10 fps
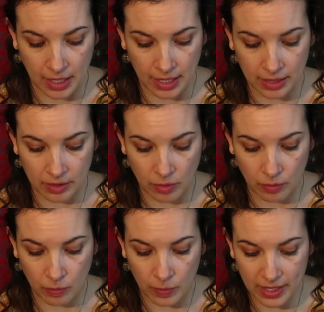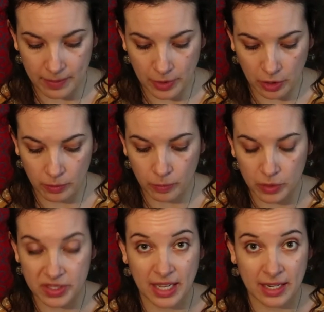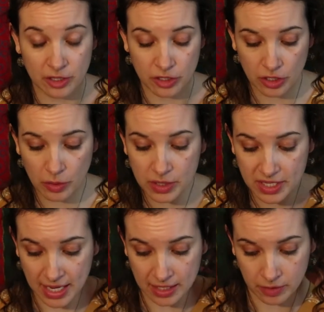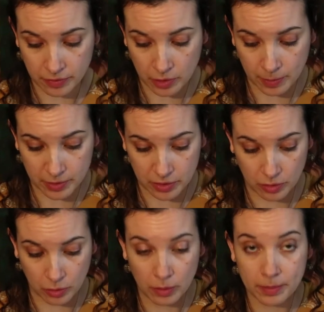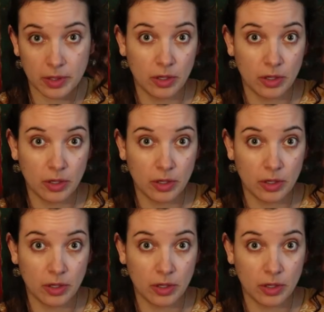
And William Holme was an associate of Thomas Thorpe,